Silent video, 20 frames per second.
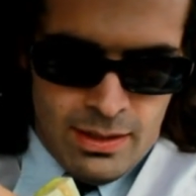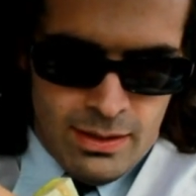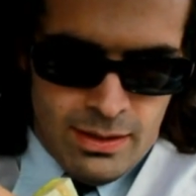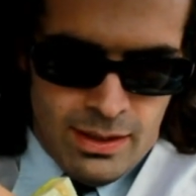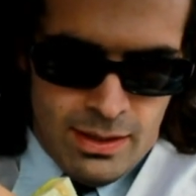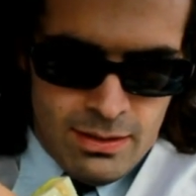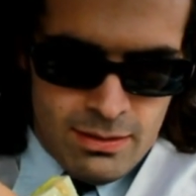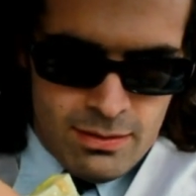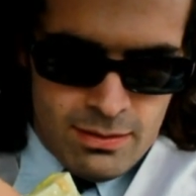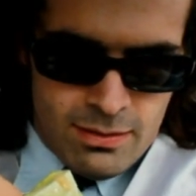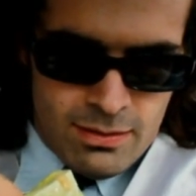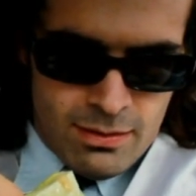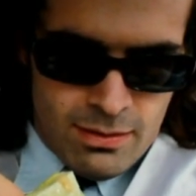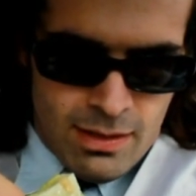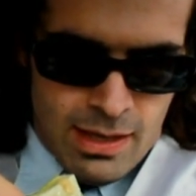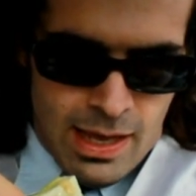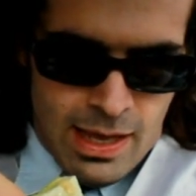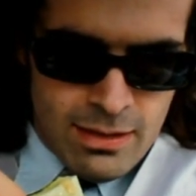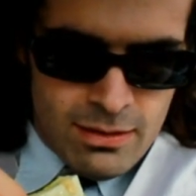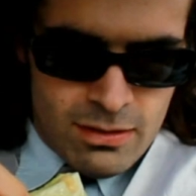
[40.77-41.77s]
lettuce,
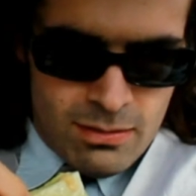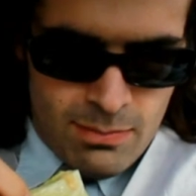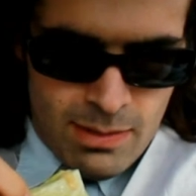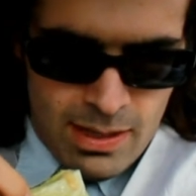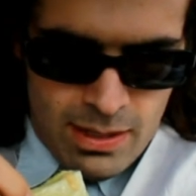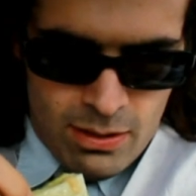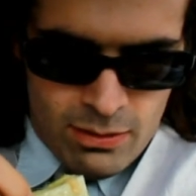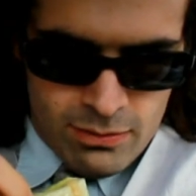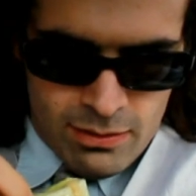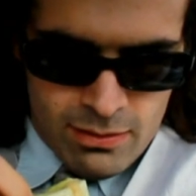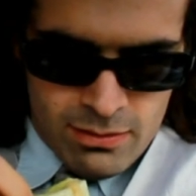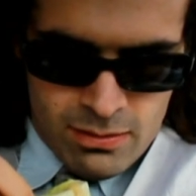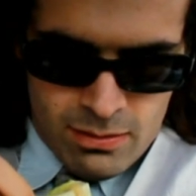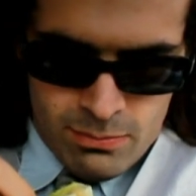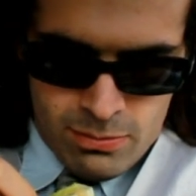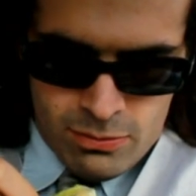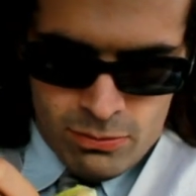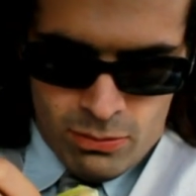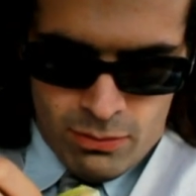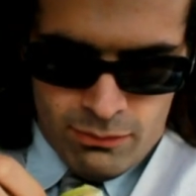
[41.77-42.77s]
and tomatoes, and
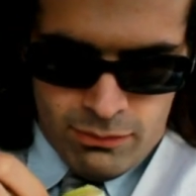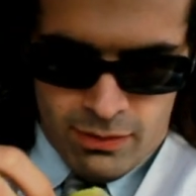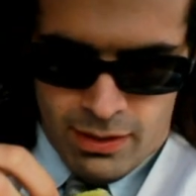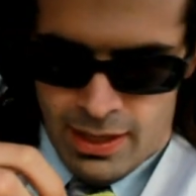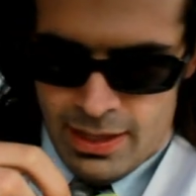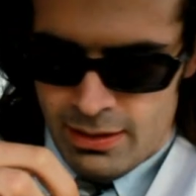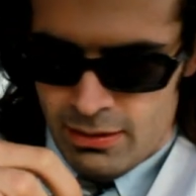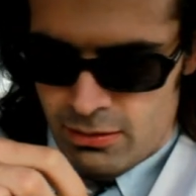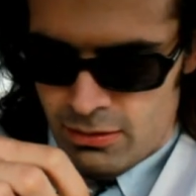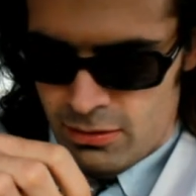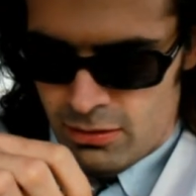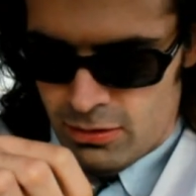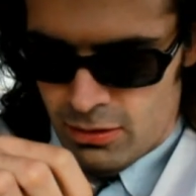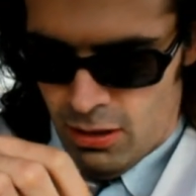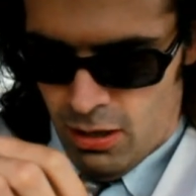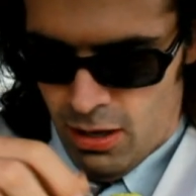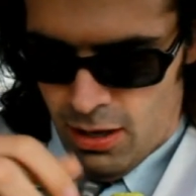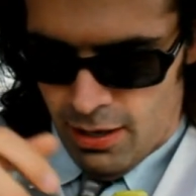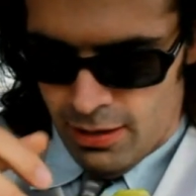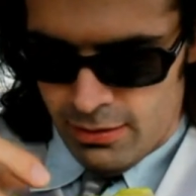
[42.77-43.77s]
some sort of light
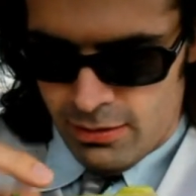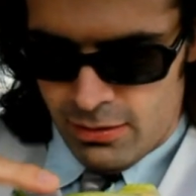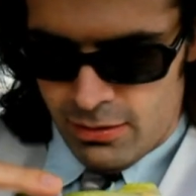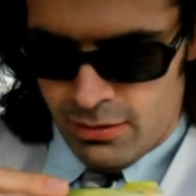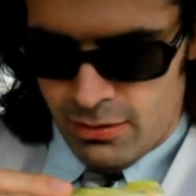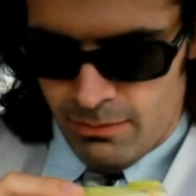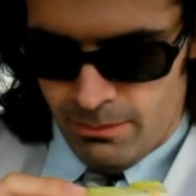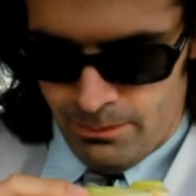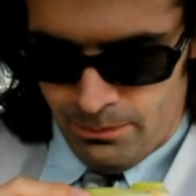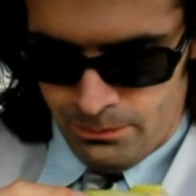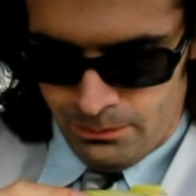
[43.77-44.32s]
sauce.